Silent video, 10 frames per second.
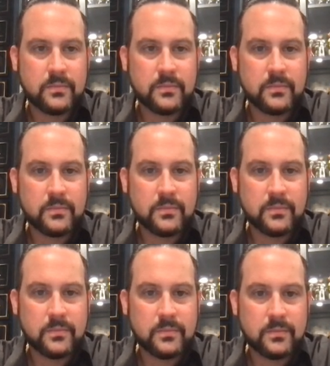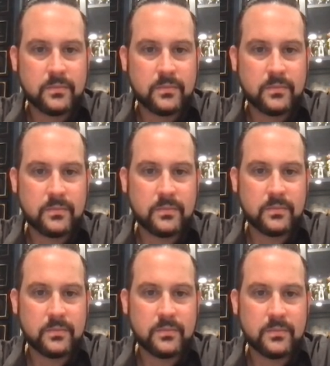
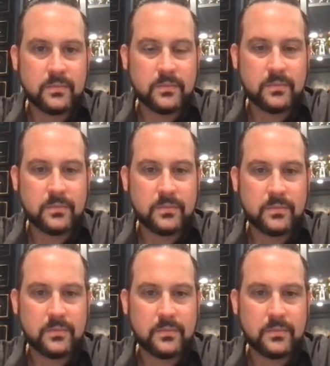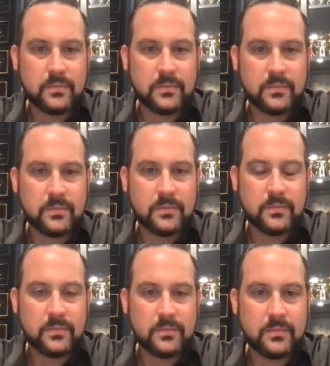
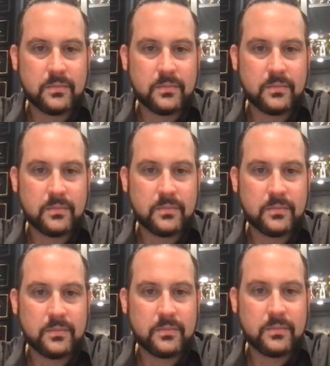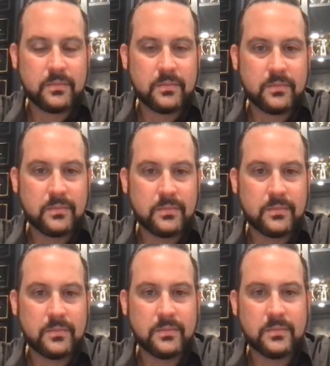
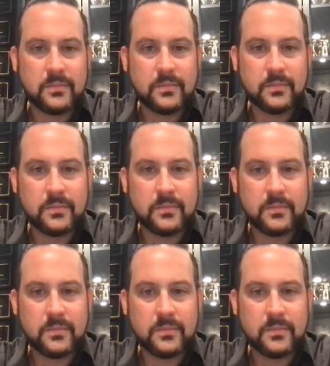(silent)